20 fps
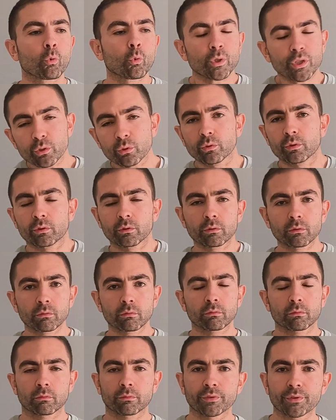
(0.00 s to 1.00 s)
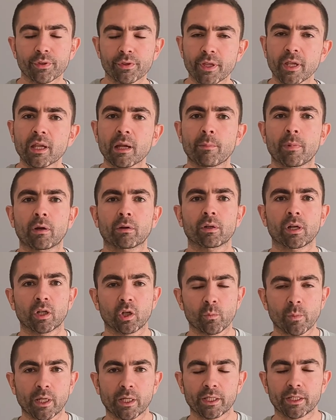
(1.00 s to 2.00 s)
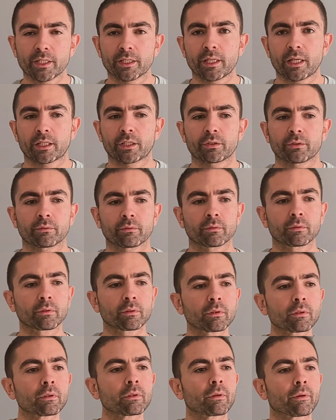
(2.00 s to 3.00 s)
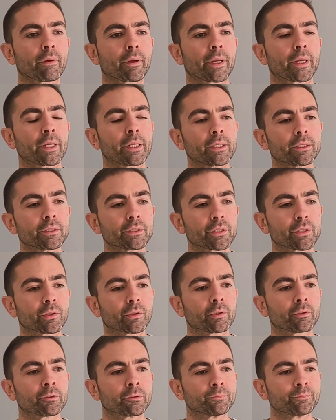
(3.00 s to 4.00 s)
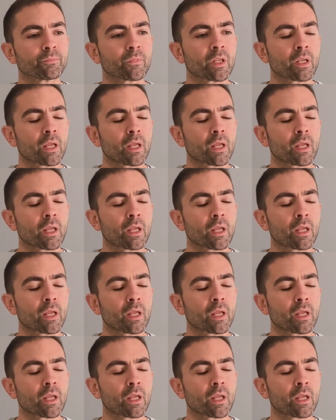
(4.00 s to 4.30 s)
we should think about anomaly detection. So